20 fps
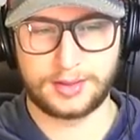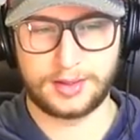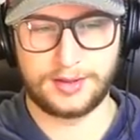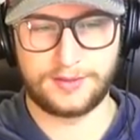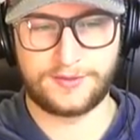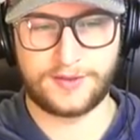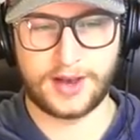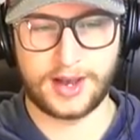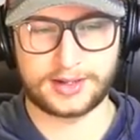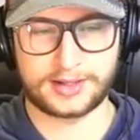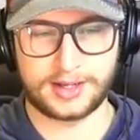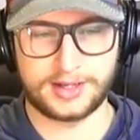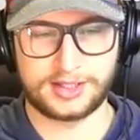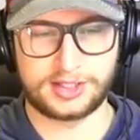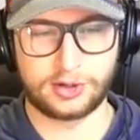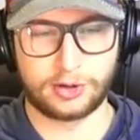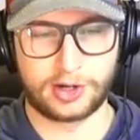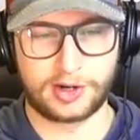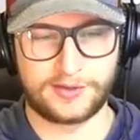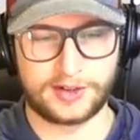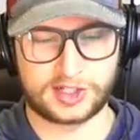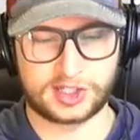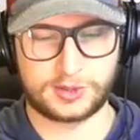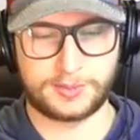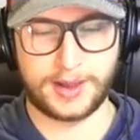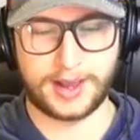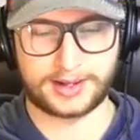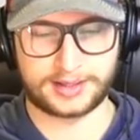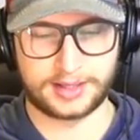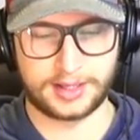In fact, I sort of
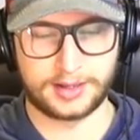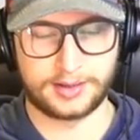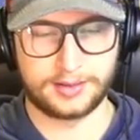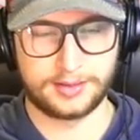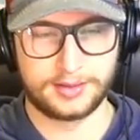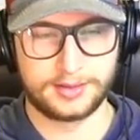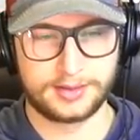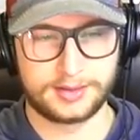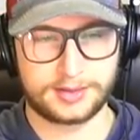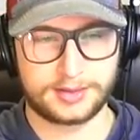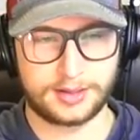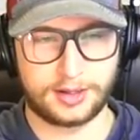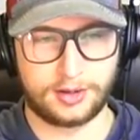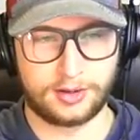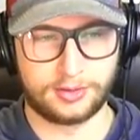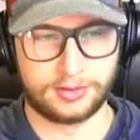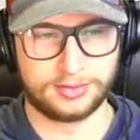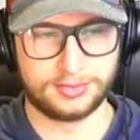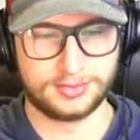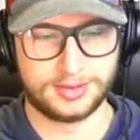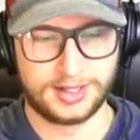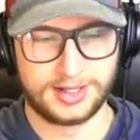expect it. So